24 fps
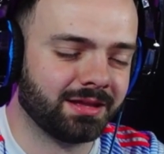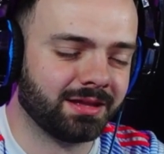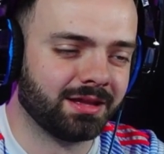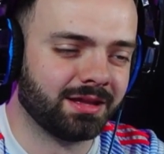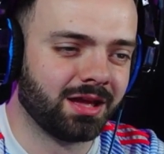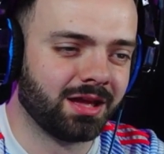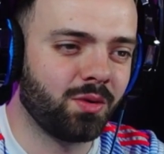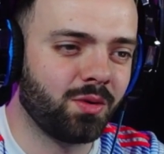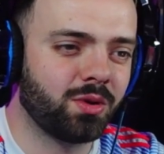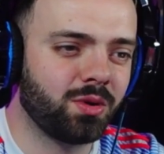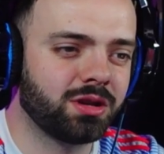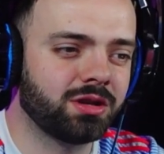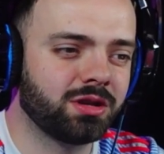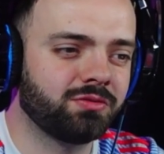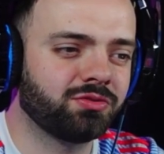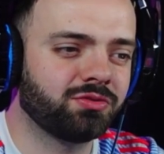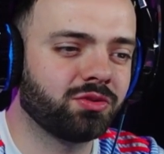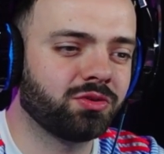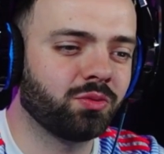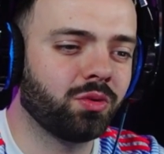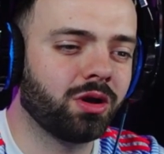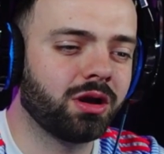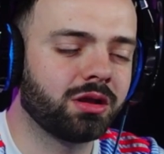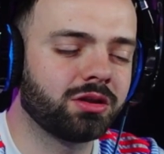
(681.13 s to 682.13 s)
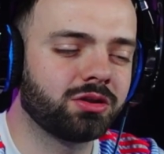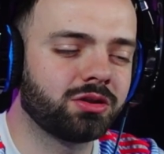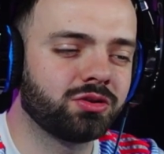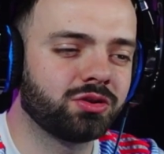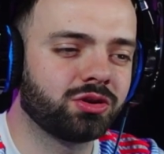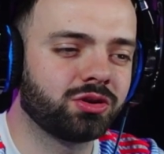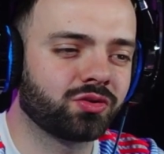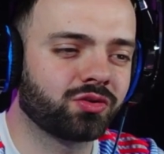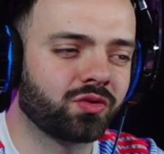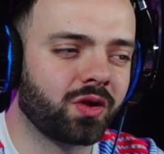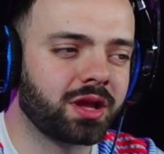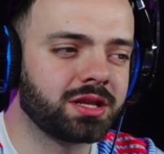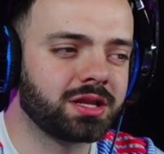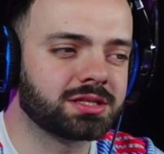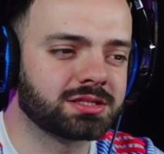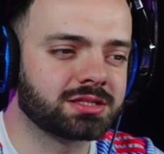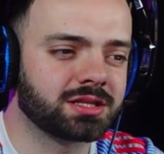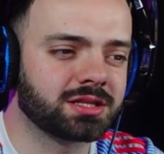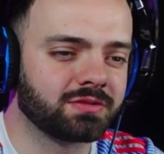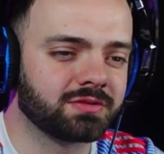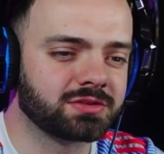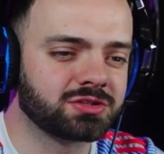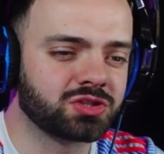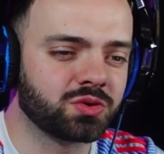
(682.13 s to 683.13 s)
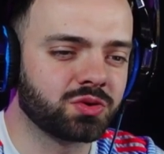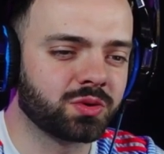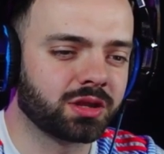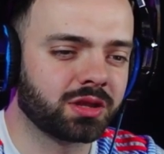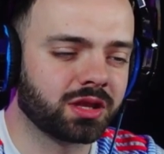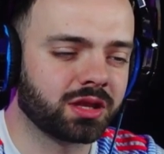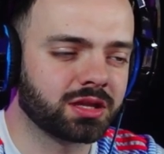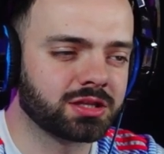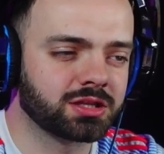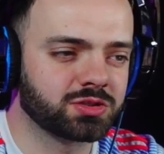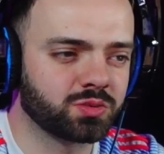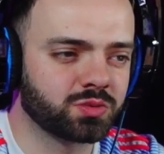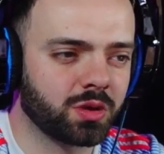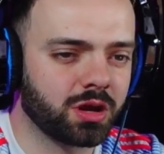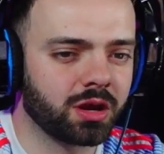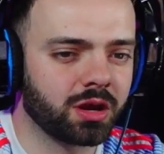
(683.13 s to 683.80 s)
I wonder if the one who creates stuff's doing it as well.